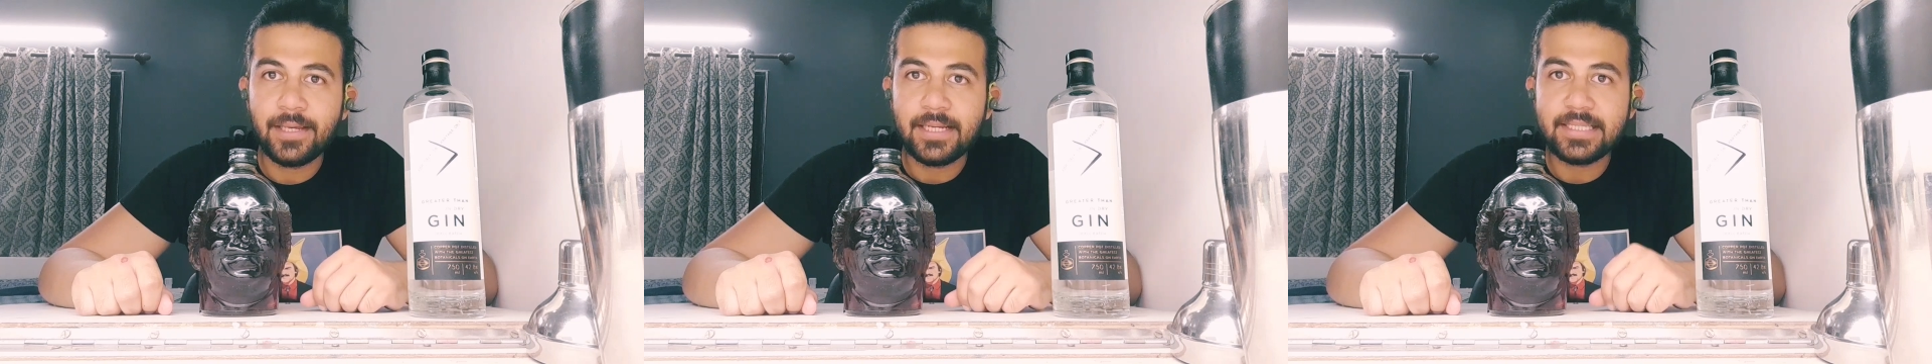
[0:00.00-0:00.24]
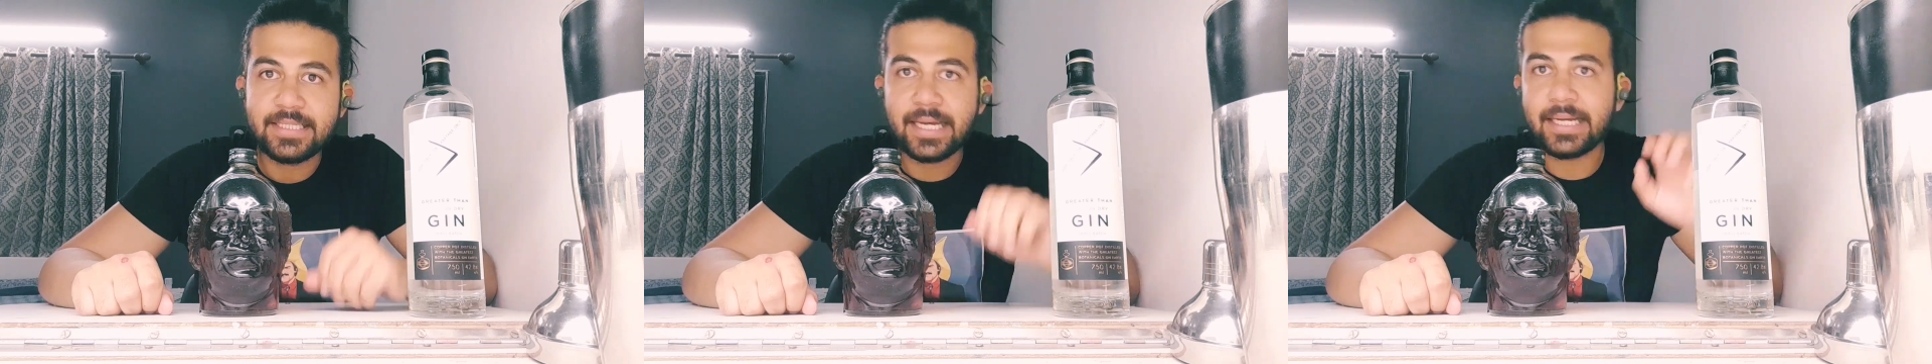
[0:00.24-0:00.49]

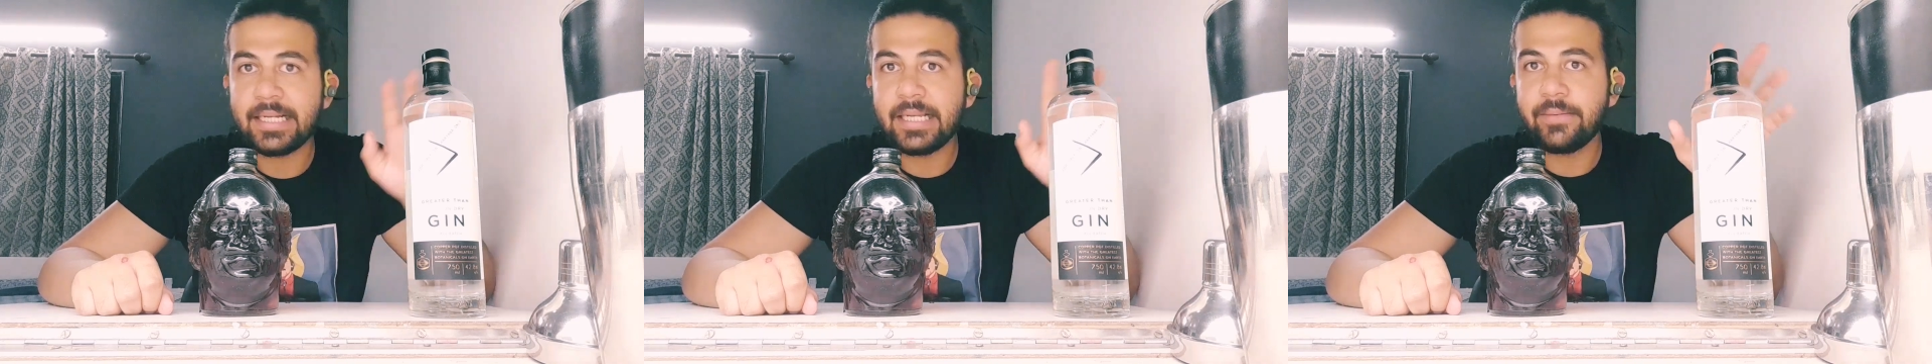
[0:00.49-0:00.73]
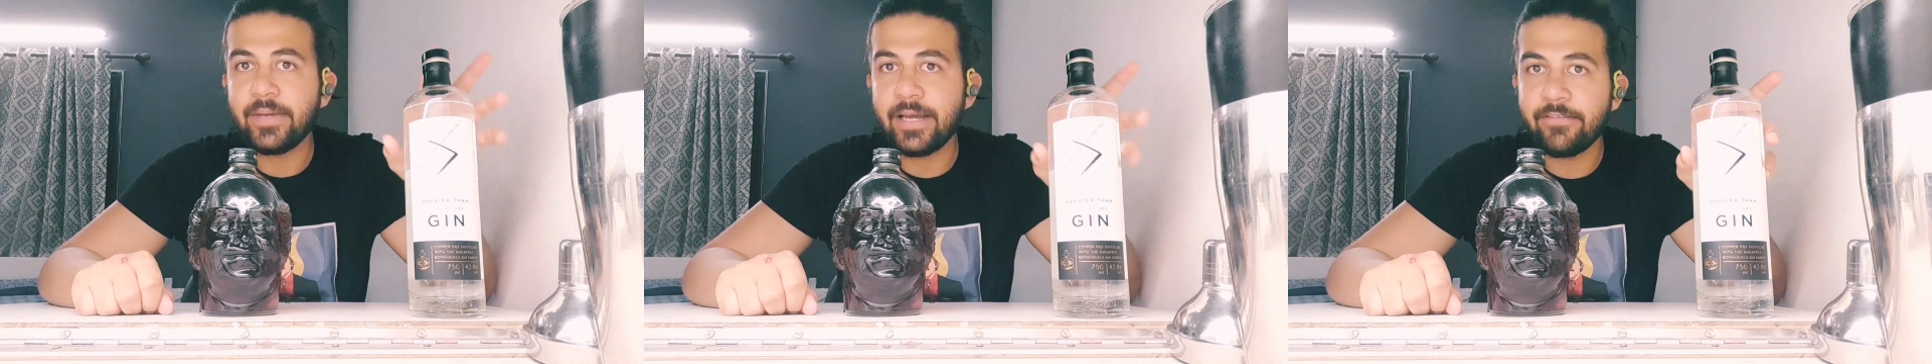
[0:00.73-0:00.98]
Secondly,
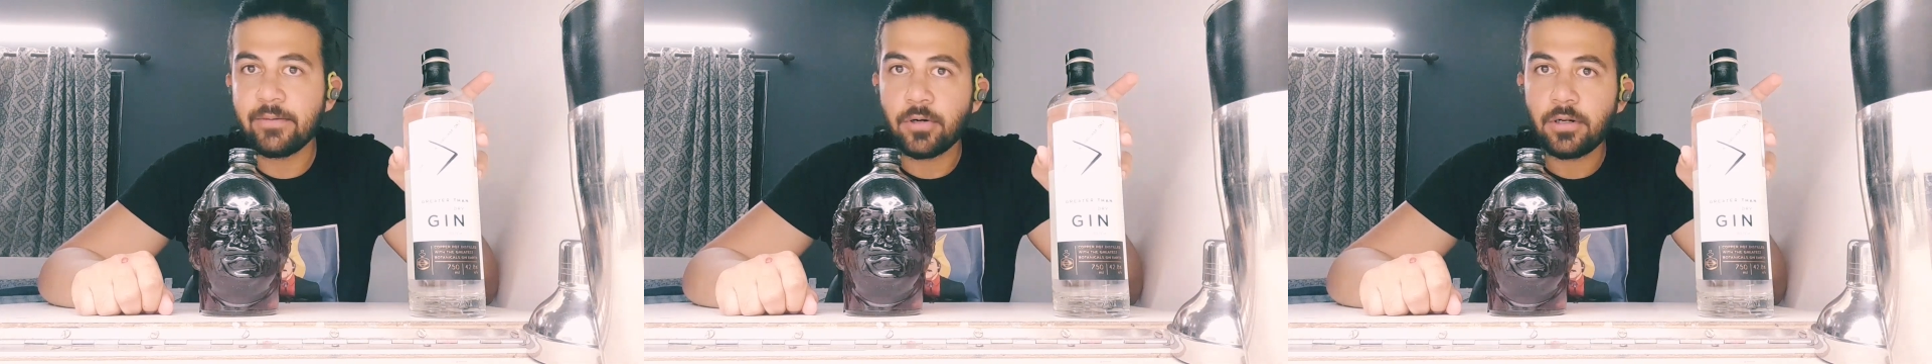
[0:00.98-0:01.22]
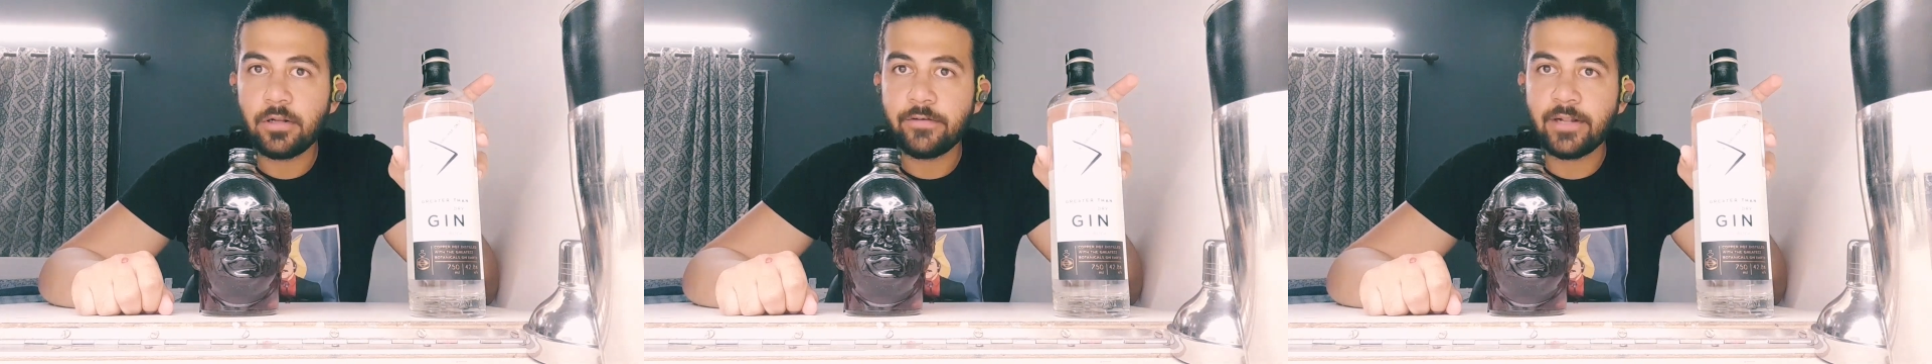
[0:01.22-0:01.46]
we have a
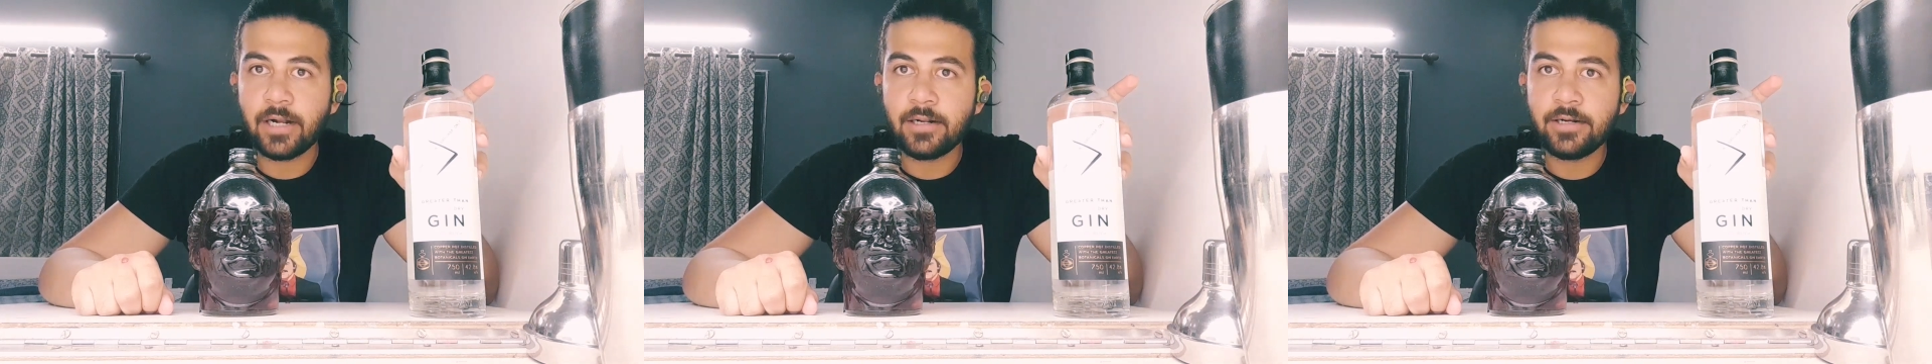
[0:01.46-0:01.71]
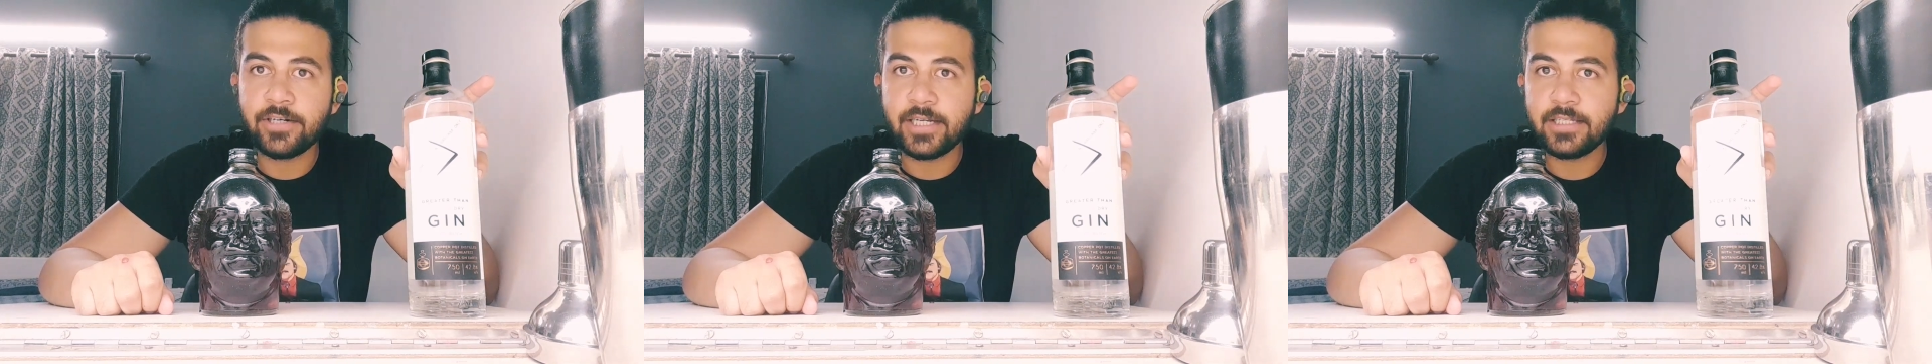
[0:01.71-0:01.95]
bottle of
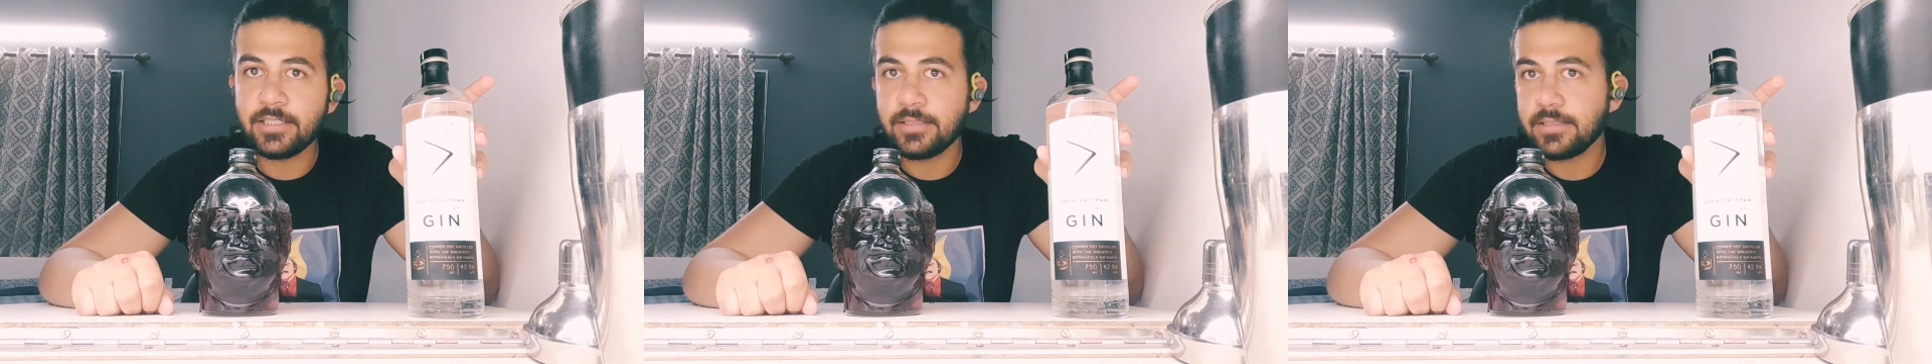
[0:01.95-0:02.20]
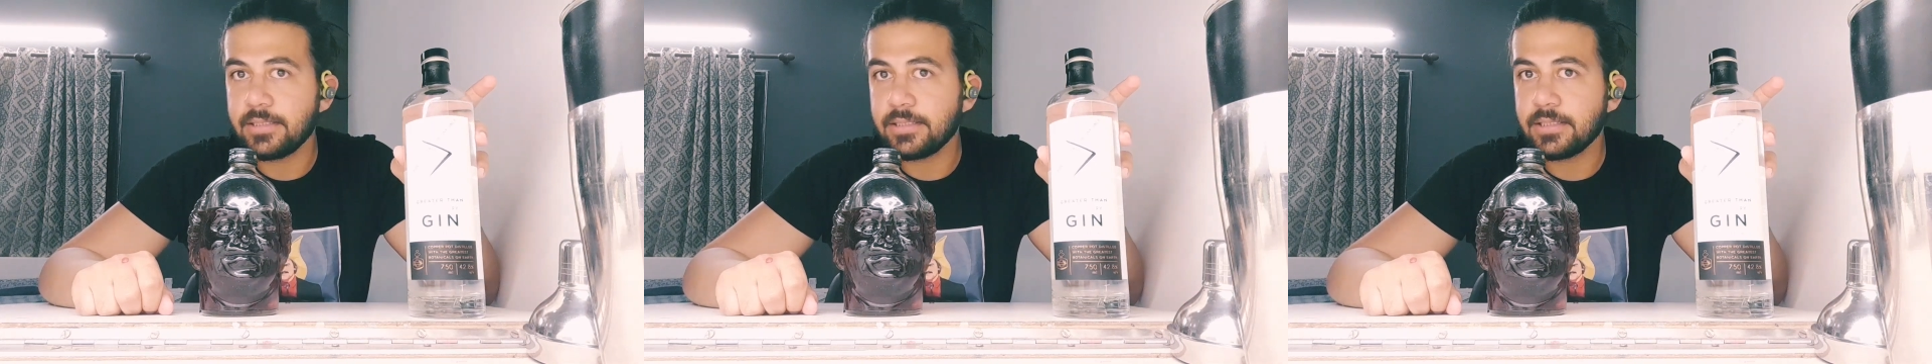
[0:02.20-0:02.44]
London Dry Gin.
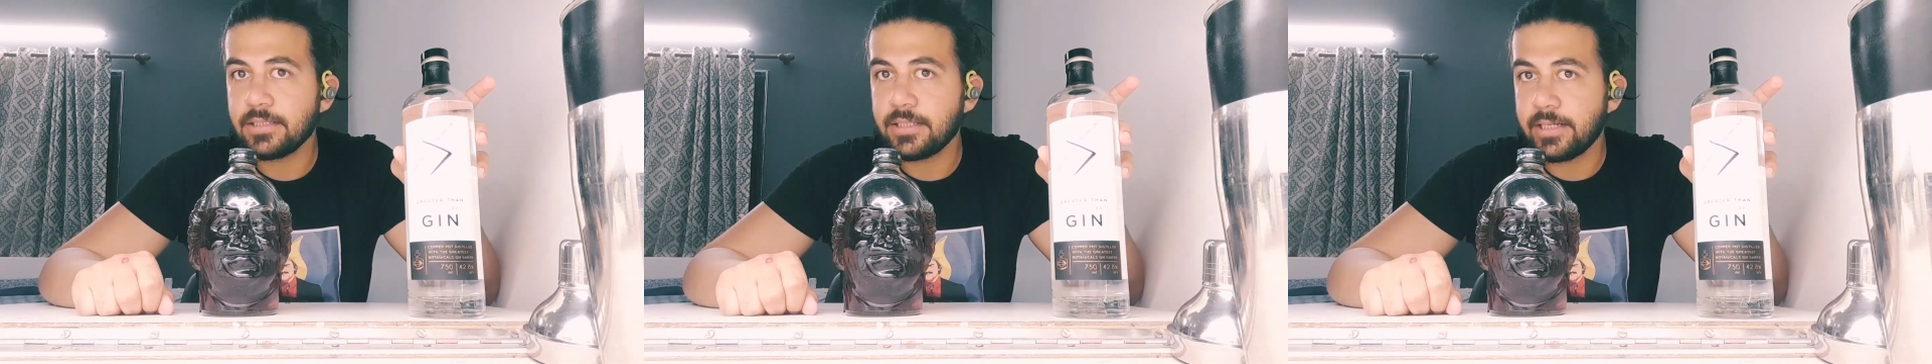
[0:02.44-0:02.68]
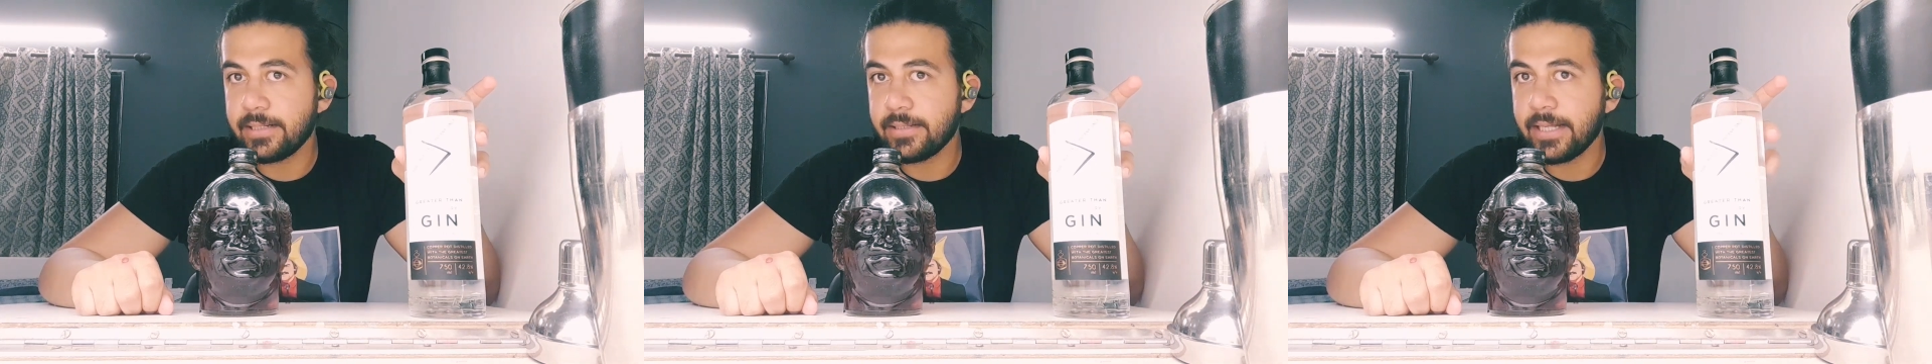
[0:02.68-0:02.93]
This is
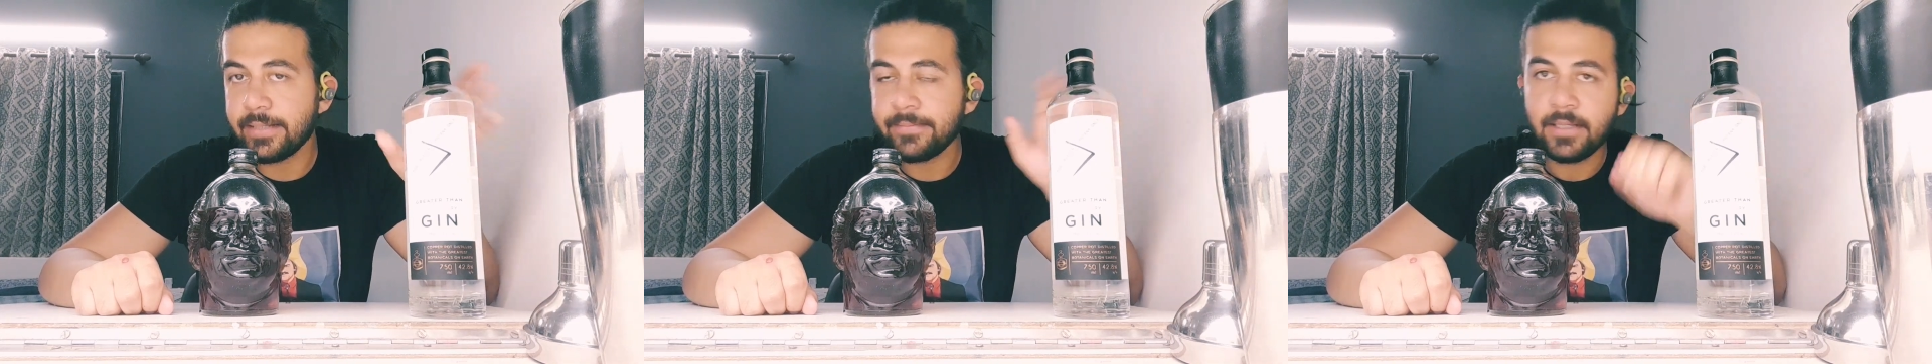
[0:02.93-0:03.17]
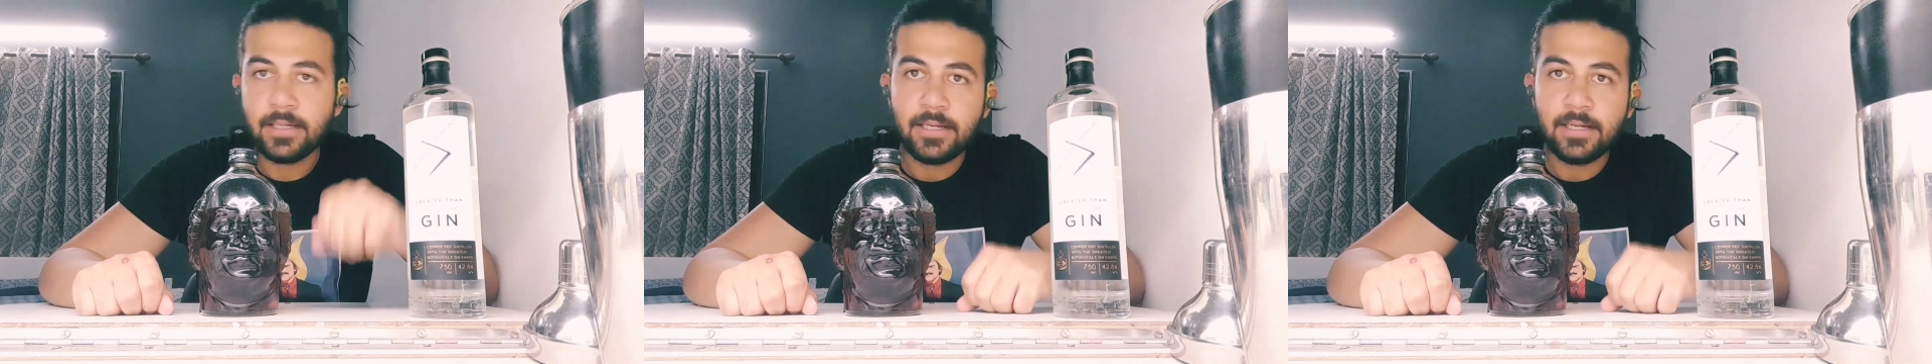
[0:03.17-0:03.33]
greater than.